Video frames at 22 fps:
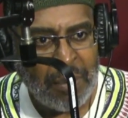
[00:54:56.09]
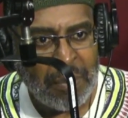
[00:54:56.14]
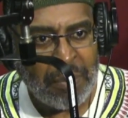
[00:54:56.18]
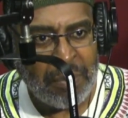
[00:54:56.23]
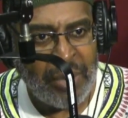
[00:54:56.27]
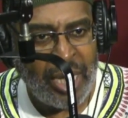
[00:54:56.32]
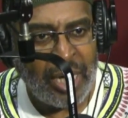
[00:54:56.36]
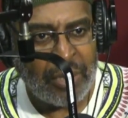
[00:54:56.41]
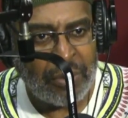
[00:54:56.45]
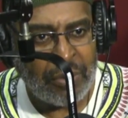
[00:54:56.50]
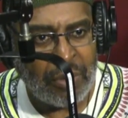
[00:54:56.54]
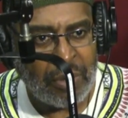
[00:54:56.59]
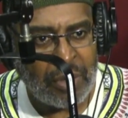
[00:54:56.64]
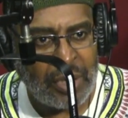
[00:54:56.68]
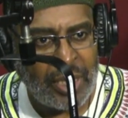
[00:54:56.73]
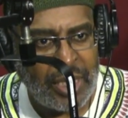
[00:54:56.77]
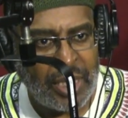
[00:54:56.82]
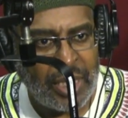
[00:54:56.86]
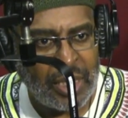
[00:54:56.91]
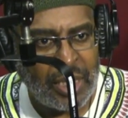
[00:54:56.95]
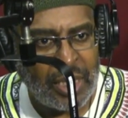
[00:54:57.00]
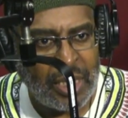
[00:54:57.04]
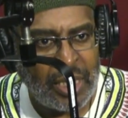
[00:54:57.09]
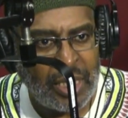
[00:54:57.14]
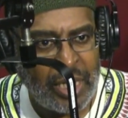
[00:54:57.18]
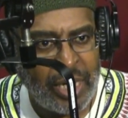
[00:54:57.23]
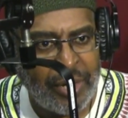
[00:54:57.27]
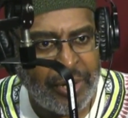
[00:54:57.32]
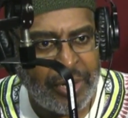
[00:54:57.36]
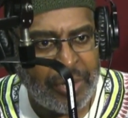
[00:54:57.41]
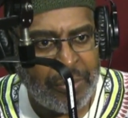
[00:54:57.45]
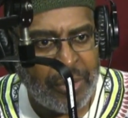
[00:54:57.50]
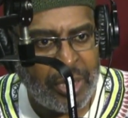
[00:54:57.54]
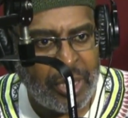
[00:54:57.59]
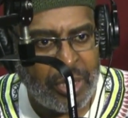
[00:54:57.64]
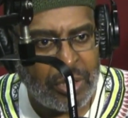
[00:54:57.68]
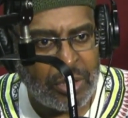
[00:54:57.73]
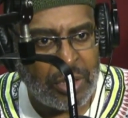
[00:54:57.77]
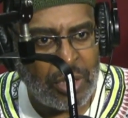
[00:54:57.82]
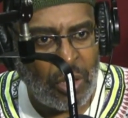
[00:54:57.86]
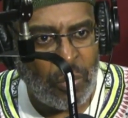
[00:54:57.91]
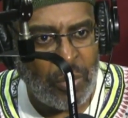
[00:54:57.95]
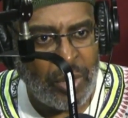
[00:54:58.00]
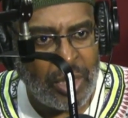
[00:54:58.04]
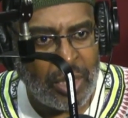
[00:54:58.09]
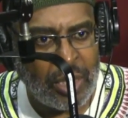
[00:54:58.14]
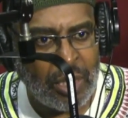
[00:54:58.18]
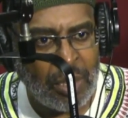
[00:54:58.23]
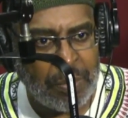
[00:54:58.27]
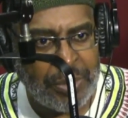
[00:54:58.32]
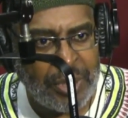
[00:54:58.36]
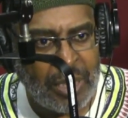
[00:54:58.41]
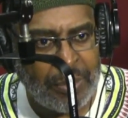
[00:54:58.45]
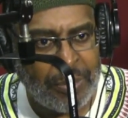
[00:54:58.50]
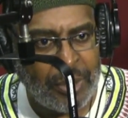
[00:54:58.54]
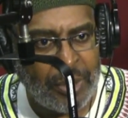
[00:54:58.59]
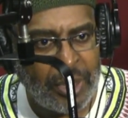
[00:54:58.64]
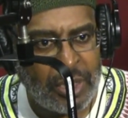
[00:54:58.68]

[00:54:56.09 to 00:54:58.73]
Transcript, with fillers: medical clinic in an area where there's low income people